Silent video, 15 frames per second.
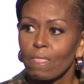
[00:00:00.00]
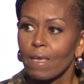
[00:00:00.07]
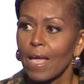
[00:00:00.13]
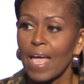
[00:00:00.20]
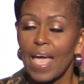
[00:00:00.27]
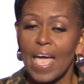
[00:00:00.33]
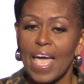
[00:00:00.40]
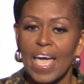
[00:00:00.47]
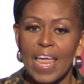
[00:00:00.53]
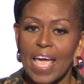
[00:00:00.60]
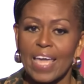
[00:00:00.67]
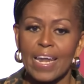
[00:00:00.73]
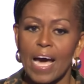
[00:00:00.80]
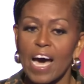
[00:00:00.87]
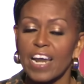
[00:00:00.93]
A, a,
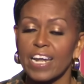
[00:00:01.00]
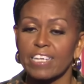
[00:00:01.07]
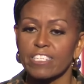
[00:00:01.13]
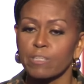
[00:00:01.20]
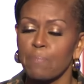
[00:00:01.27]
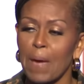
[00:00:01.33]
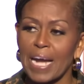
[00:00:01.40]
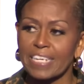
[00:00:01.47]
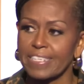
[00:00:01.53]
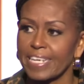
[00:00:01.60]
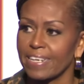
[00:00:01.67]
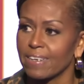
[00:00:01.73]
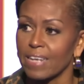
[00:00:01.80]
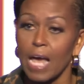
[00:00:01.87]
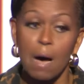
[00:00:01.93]
an
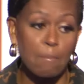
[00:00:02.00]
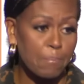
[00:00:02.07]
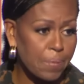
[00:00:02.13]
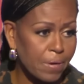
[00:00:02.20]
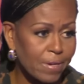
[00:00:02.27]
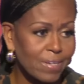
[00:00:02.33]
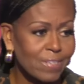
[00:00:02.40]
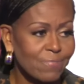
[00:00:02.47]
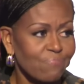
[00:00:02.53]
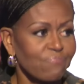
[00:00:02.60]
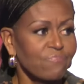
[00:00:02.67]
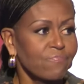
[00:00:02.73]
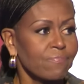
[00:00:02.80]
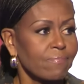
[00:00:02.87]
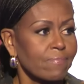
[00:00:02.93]
unexpected lump
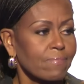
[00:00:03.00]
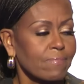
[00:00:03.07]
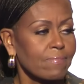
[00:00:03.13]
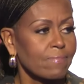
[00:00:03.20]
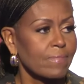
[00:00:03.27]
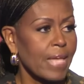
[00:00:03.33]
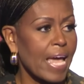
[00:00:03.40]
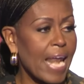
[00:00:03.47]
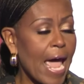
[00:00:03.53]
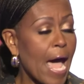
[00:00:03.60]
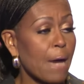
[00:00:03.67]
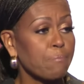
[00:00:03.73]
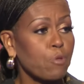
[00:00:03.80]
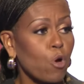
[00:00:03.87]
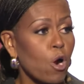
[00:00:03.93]
an
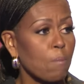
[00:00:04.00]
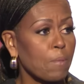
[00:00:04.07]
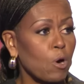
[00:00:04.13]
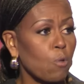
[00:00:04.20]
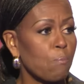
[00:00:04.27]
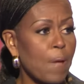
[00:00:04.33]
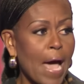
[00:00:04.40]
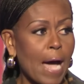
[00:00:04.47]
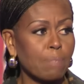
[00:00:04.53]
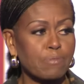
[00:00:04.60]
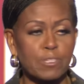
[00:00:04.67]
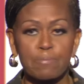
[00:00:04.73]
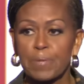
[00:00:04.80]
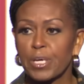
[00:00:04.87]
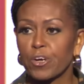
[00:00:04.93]
abnormal pap
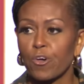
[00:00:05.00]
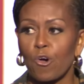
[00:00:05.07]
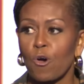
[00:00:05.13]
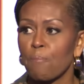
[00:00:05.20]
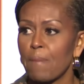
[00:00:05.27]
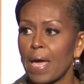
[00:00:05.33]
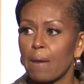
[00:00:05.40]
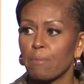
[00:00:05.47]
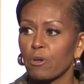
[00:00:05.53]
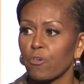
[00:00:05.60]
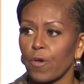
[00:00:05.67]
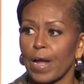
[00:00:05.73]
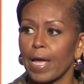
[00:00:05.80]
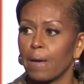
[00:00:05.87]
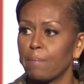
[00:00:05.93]
smear or
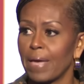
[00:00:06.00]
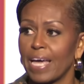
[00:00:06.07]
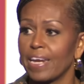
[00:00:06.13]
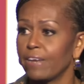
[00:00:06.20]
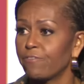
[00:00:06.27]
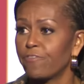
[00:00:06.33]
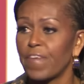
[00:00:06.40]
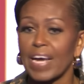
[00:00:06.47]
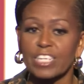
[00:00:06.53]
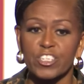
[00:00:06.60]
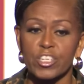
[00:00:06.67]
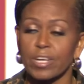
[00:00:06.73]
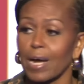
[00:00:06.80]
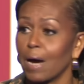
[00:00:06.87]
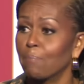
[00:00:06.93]
mammogram, an
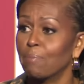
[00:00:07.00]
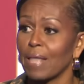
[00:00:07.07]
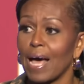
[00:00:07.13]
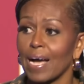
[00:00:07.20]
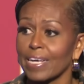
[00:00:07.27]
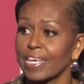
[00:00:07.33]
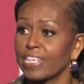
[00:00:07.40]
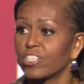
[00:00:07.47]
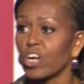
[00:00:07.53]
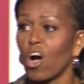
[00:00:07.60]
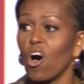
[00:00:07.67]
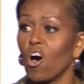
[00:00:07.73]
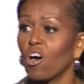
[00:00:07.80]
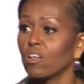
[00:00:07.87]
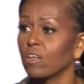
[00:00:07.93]
infection, a blockage,
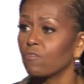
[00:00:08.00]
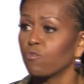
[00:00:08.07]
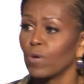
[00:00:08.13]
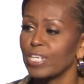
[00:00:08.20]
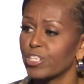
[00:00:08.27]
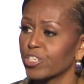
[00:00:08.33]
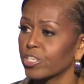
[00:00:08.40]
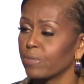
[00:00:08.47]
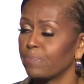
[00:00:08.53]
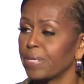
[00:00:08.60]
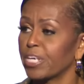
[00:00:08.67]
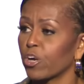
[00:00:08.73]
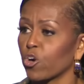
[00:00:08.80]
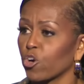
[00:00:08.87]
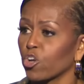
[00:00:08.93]
all of which could
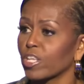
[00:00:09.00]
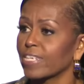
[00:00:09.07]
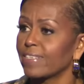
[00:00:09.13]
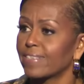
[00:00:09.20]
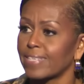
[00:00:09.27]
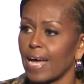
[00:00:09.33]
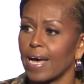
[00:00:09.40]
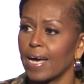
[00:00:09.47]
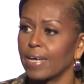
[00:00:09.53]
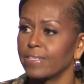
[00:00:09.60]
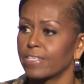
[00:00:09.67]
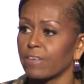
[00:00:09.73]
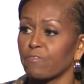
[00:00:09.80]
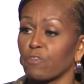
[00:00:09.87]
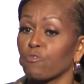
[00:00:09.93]
be early
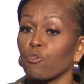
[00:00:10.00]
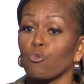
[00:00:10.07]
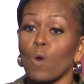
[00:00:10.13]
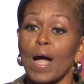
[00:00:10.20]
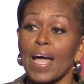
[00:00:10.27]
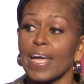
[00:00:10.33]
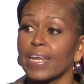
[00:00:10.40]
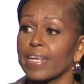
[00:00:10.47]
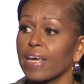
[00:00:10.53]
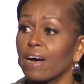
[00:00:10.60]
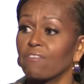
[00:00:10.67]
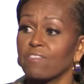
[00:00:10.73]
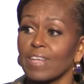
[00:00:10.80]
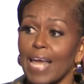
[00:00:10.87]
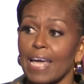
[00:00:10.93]
signs of a variety
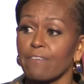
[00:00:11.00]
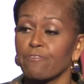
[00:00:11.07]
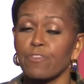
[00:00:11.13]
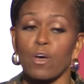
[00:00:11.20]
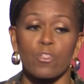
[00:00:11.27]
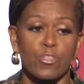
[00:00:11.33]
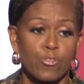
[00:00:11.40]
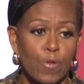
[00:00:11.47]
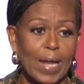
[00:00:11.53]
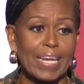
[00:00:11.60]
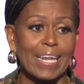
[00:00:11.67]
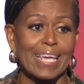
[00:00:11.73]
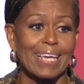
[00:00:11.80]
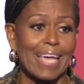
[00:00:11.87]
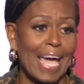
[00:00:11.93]
of
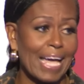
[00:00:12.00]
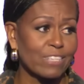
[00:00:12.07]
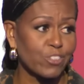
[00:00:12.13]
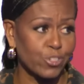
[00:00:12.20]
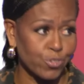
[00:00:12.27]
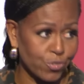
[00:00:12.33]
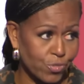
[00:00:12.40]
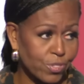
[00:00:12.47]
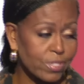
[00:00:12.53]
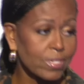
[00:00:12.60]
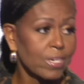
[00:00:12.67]
life-threatening cancers.